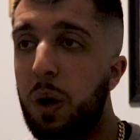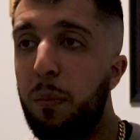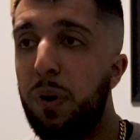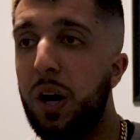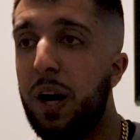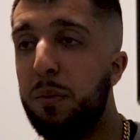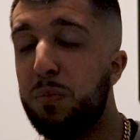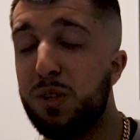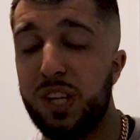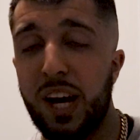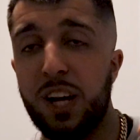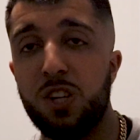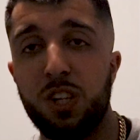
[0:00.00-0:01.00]
But
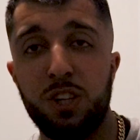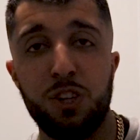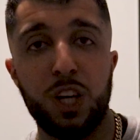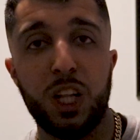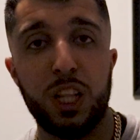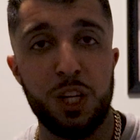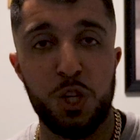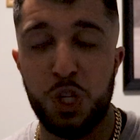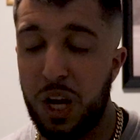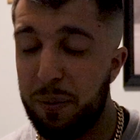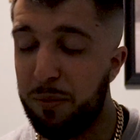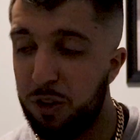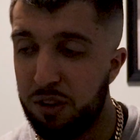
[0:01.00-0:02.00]
besides a little
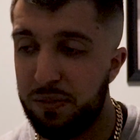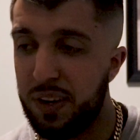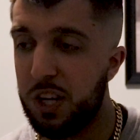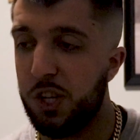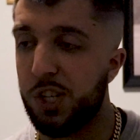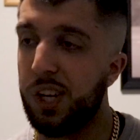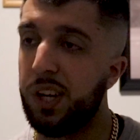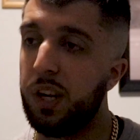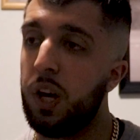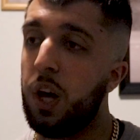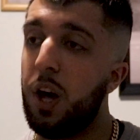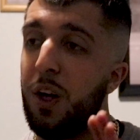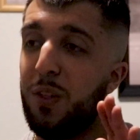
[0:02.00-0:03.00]
cliche motivation,
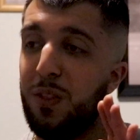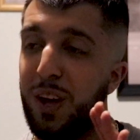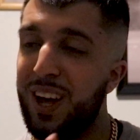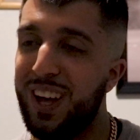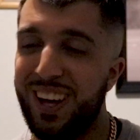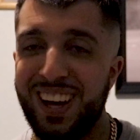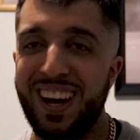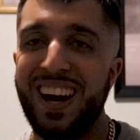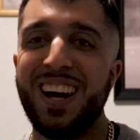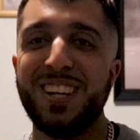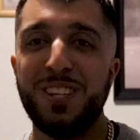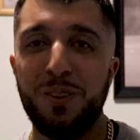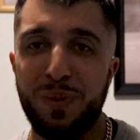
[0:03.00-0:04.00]

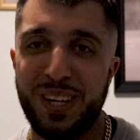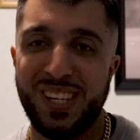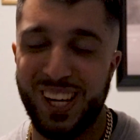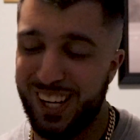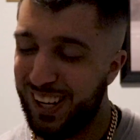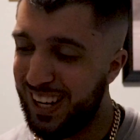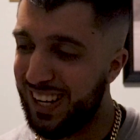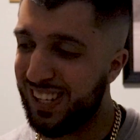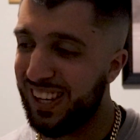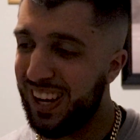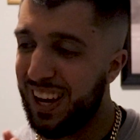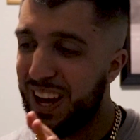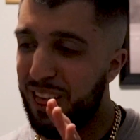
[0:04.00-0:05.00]
to be
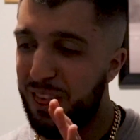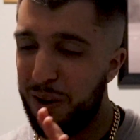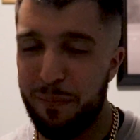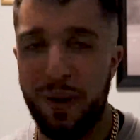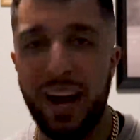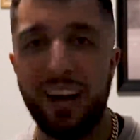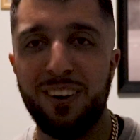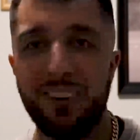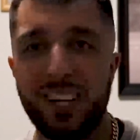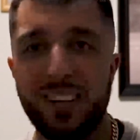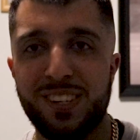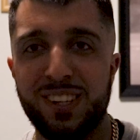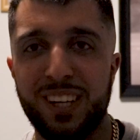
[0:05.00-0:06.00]
serious, the main
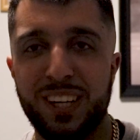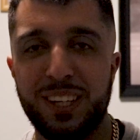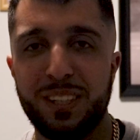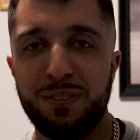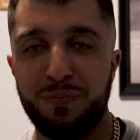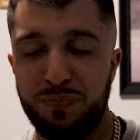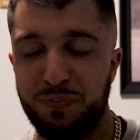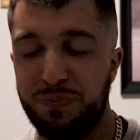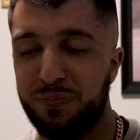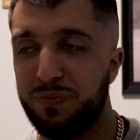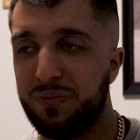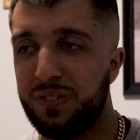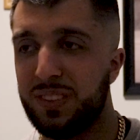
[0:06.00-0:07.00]
reason
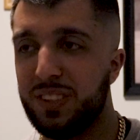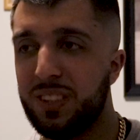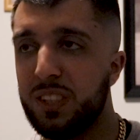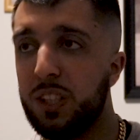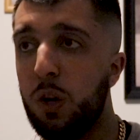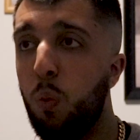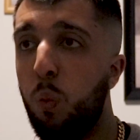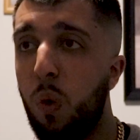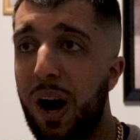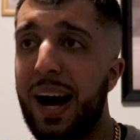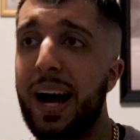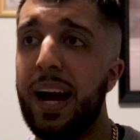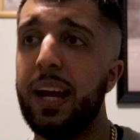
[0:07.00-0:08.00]

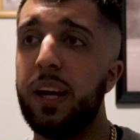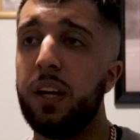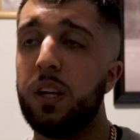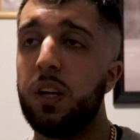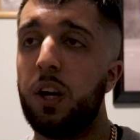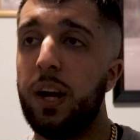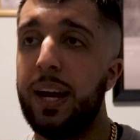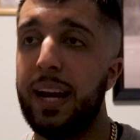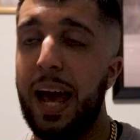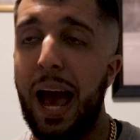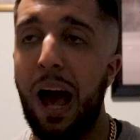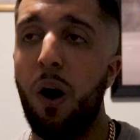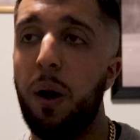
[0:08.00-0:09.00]
why and
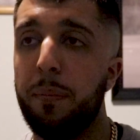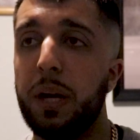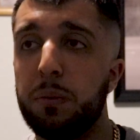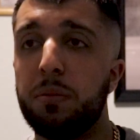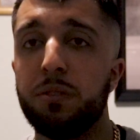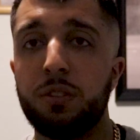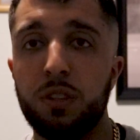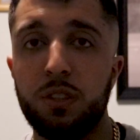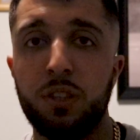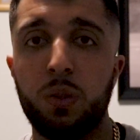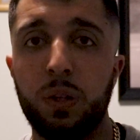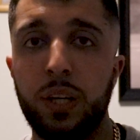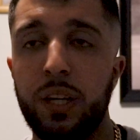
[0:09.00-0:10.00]
how I'm able to
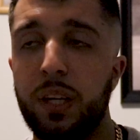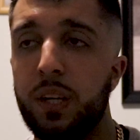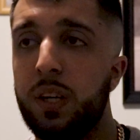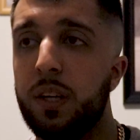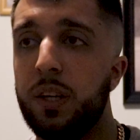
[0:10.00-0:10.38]
do it